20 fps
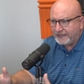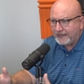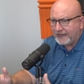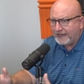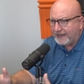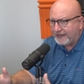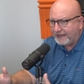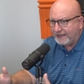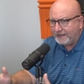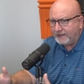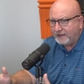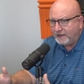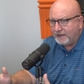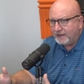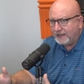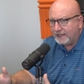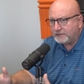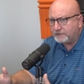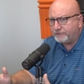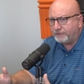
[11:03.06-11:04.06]
guy
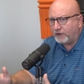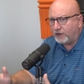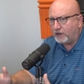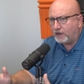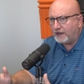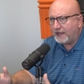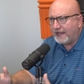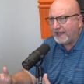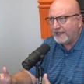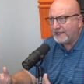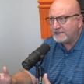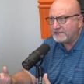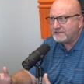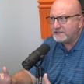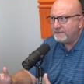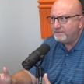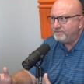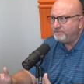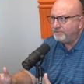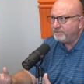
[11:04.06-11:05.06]
as far
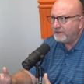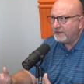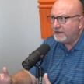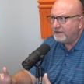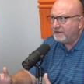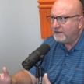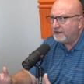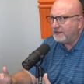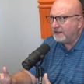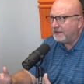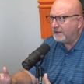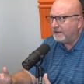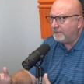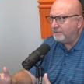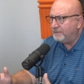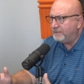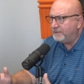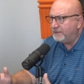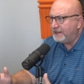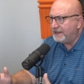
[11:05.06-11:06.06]
as
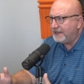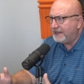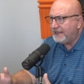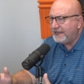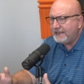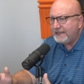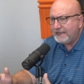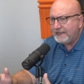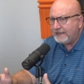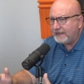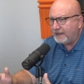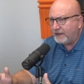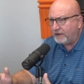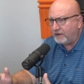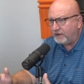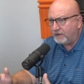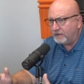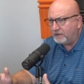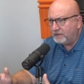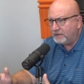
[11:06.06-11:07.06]
um, heating and
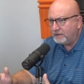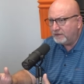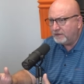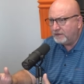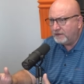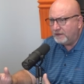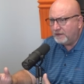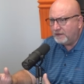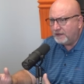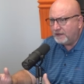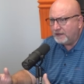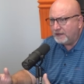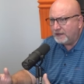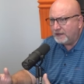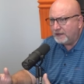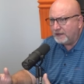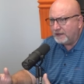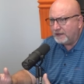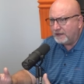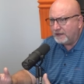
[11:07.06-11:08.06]
air,
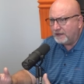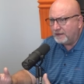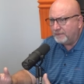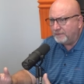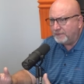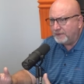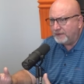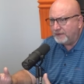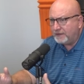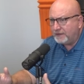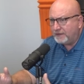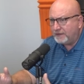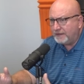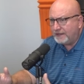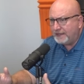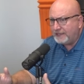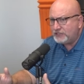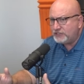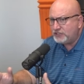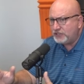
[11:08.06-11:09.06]
um,
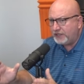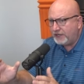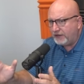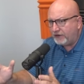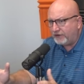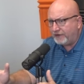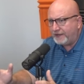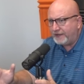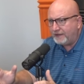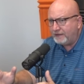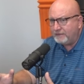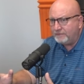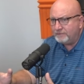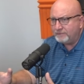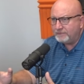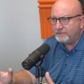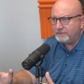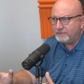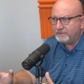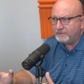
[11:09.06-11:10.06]
engineering,
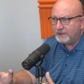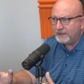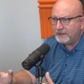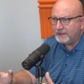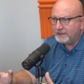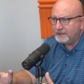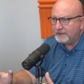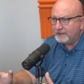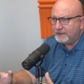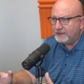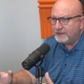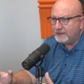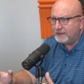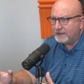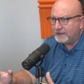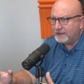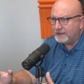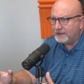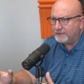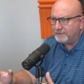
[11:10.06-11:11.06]

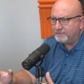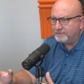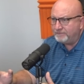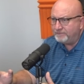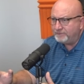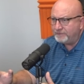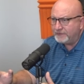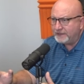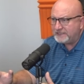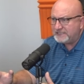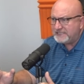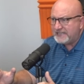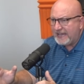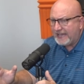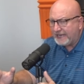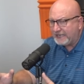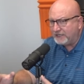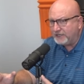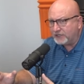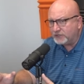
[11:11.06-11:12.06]
um, the
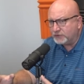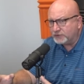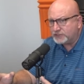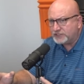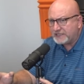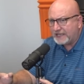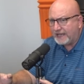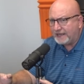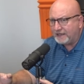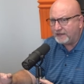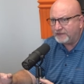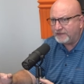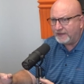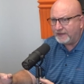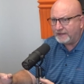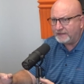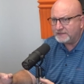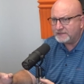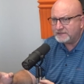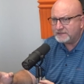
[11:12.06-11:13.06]
technical side of
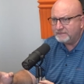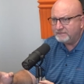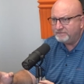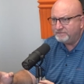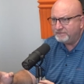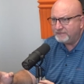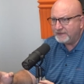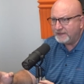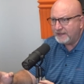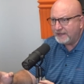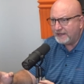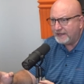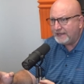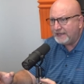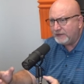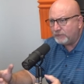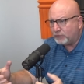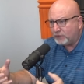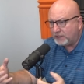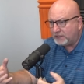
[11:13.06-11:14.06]
things. And
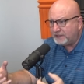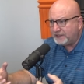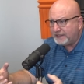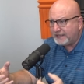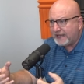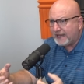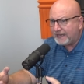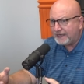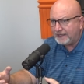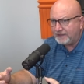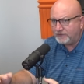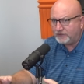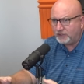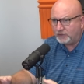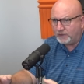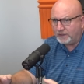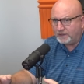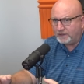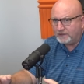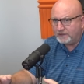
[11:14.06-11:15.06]
he really got
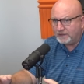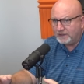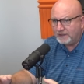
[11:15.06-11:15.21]
into it.